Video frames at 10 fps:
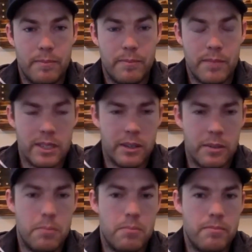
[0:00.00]

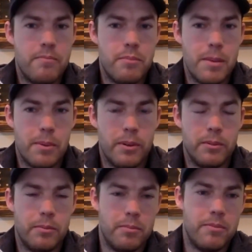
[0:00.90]
So
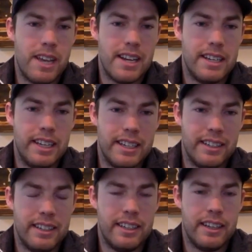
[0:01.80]
people tend to
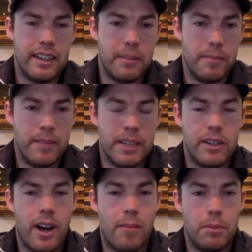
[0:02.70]
get the,
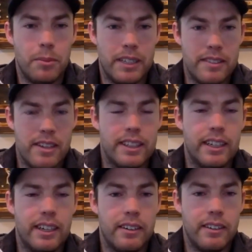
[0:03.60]
compliments on
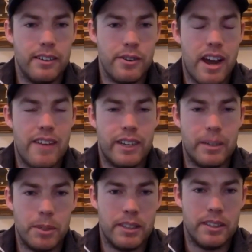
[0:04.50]
their driving
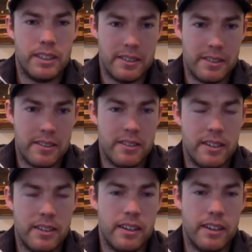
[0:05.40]
abilities and